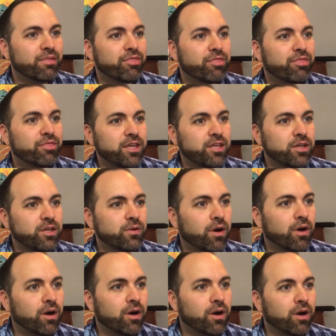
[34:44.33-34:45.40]
Thank
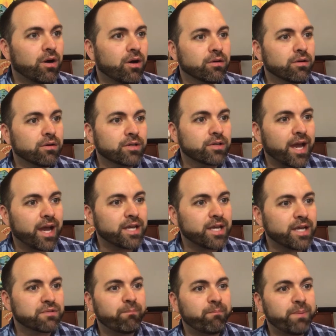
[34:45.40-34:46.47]
you all
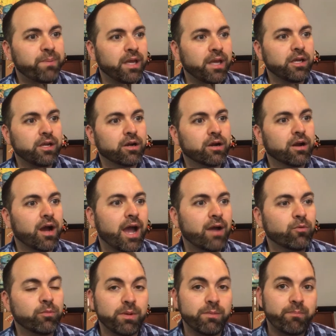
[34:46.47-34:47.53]
guys for being here.
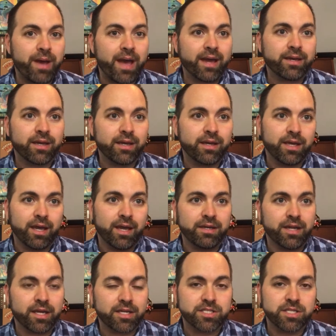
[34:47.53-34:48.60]
I will be back
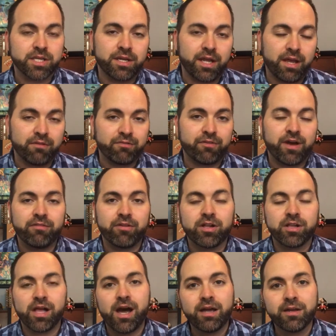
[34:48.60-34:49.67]
again next Sunday at 5
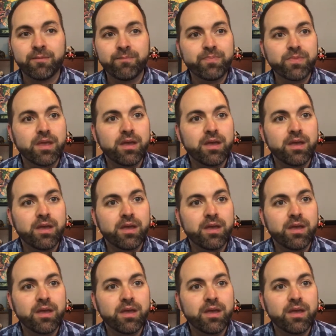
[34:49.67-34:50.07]
o'clock.